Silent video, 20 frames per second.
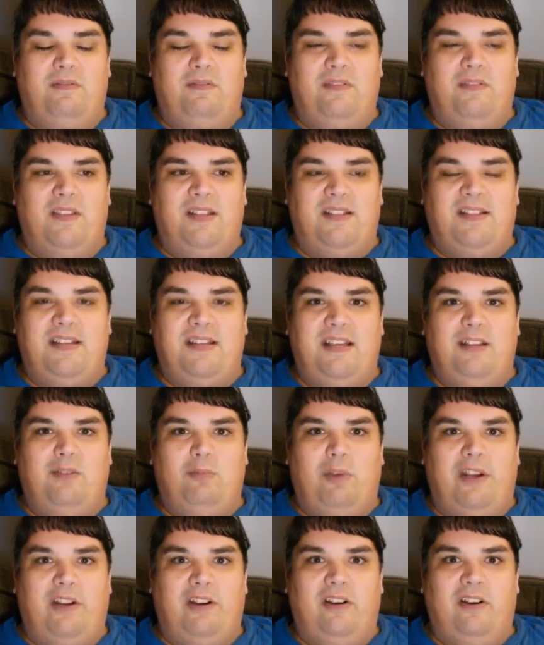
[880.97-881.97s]
the scene
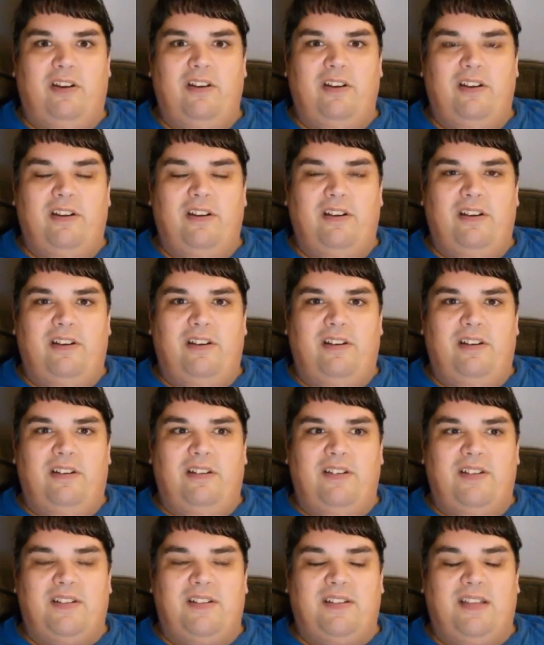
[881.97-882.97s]
where
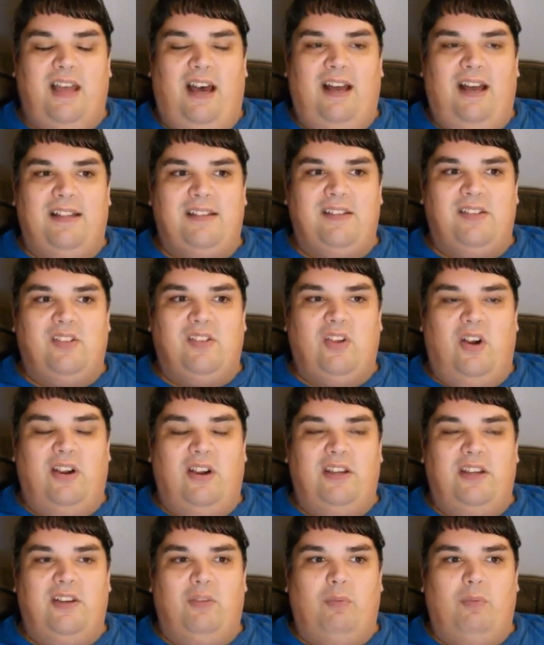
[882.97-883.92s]
Scott is talking